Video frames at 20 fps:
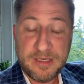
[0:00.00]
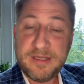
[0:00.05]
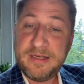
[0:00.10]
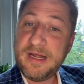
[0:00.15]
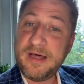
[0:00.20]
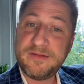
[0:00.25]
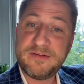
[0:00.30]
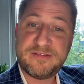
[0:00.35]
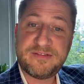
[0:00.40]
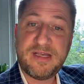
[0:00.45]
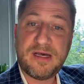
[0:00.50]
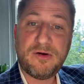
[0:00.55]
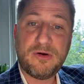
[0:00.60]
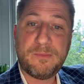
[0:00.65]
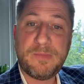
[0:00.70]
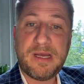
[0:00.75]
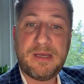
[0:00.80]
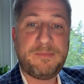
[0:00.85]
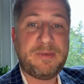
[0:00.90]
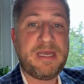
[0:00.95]
Now, the seller
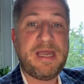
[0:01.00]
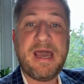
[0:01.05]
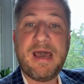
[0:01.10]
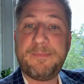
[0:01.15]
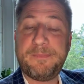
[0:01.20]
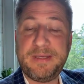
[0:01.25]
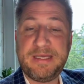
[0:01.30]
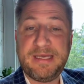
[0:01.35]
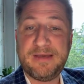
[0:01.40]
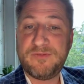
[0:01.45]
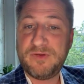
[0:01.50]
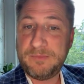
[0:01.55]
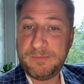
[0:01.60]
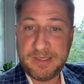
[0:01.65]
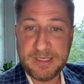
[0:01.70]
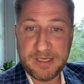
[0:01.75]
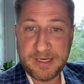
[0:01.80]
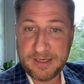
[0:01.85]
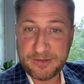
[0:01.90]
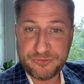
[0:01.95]
might be happy giving me
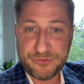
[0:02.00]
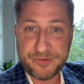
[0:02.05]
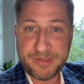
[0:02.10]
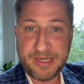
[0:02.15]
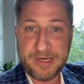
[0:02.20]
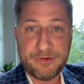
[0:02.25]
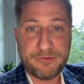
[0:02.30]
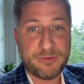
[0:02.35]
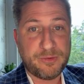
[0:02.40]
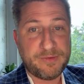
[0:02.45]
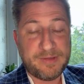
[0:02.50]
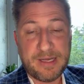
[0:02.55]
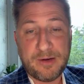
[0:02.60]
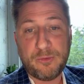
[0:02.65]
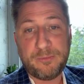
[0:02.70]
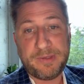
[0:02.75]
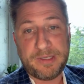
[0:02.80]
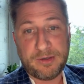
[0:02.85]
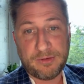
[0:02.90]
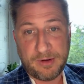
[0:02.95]
an extra day or two, and that
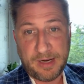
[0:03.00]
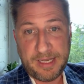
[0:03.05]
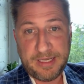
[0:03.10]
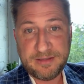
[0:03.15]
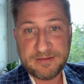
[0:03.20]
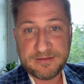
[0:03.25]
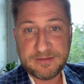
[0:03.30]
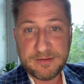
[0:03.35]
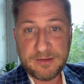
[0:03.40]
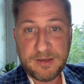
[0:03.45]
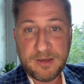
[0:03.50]
would be great.